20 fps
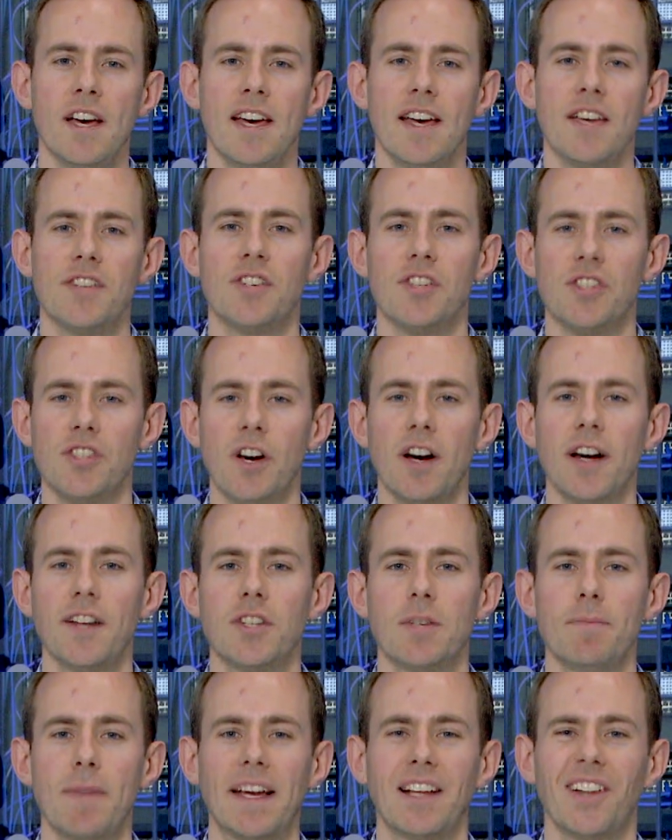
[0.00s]
is designed
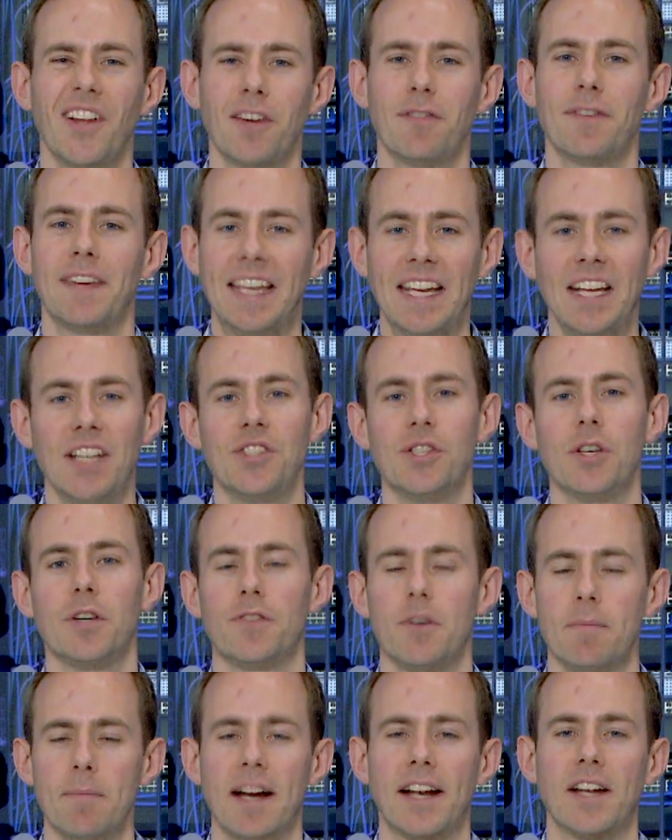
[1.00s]
to make life easier
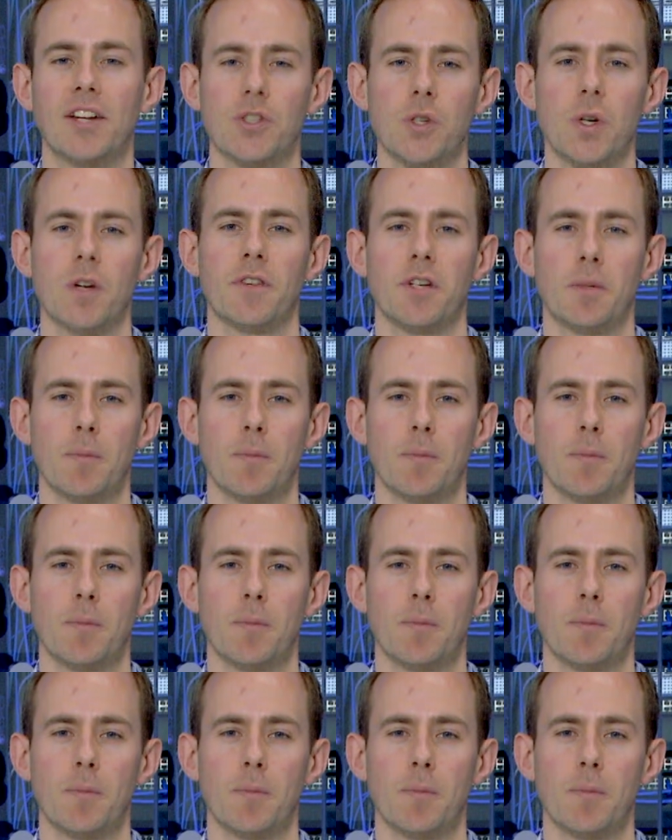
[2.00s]
for managed service